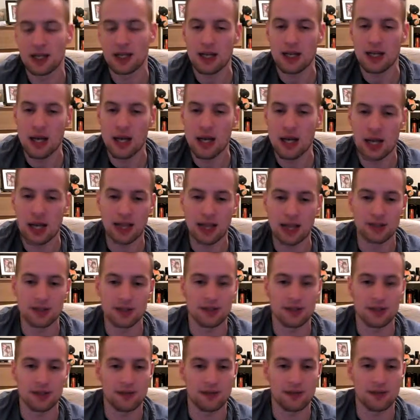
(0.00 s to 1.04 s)
And
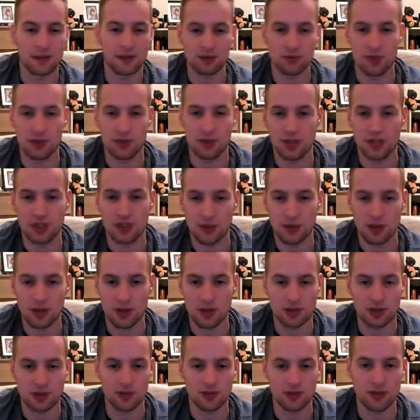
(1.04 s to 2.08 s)
if anyone's got any
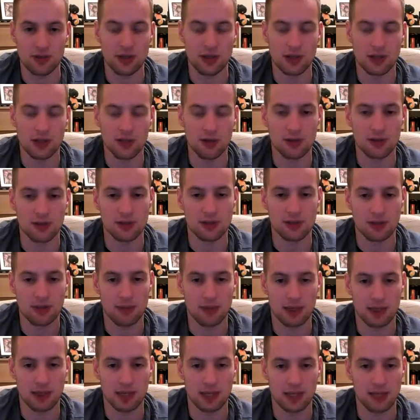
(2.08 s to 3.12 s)
questions or any queries about the
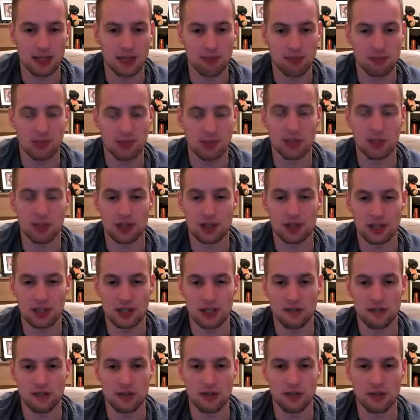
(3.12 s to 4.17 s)
game, please just leave
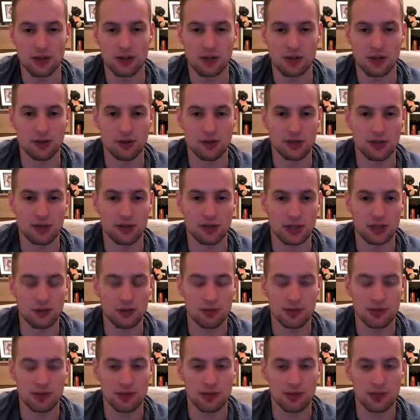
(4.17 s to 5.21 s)
them in the comments and I will
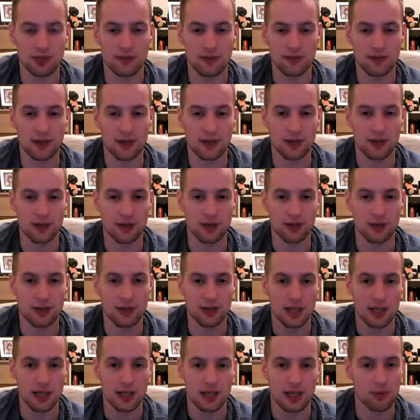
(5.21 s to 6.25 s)
see if I can
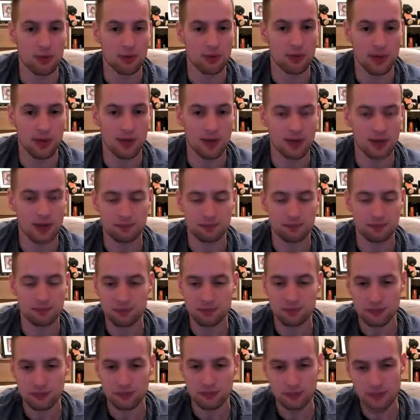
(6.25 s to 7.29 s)
help you out.
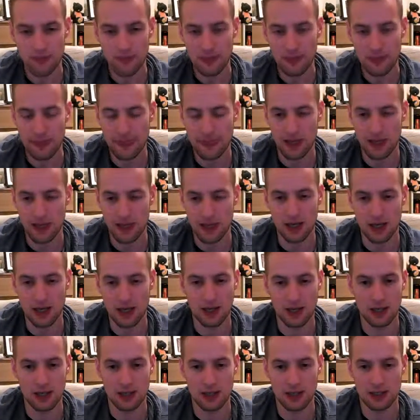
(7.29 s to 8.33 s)

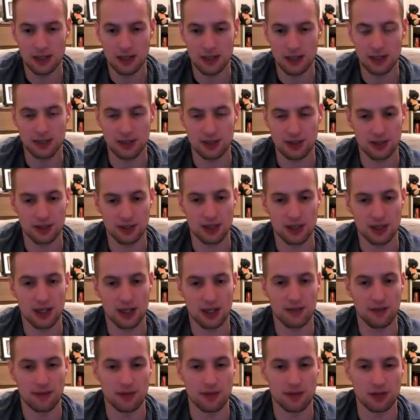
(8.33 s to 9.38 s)
As I said, I have
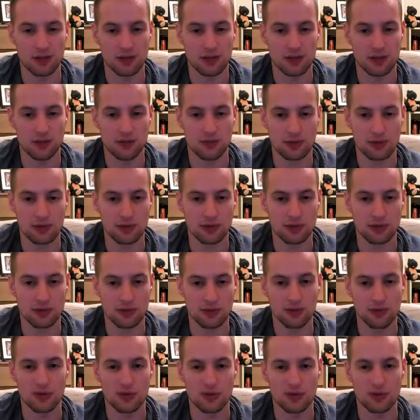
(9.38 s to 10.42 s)
only still
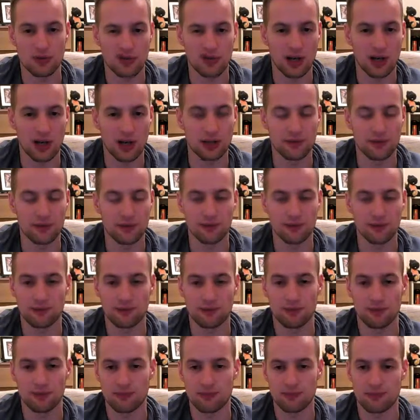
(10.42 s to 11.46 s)
kind of
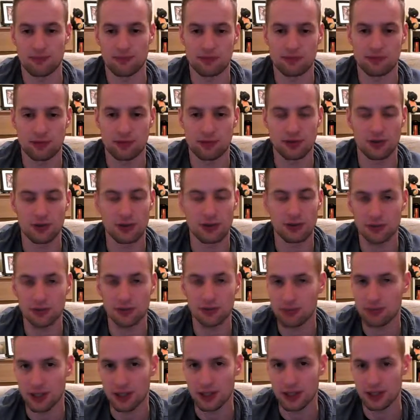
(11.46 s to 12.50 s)
started
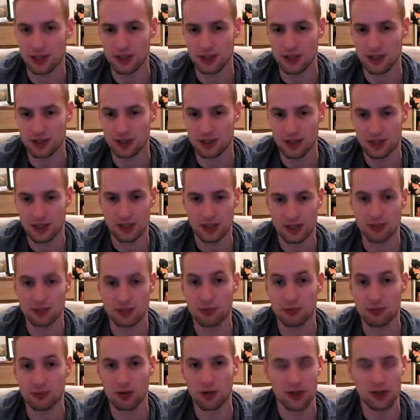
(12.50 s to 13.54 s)
playing these
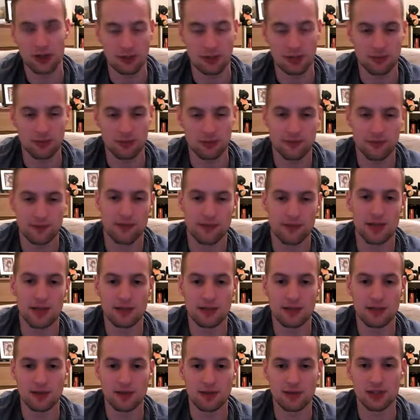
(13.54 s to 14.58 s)
Supercard games fairly
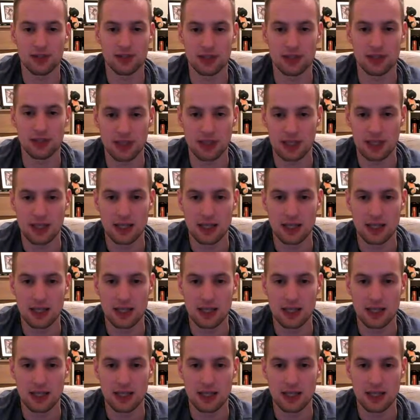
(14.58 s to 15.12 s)
recently,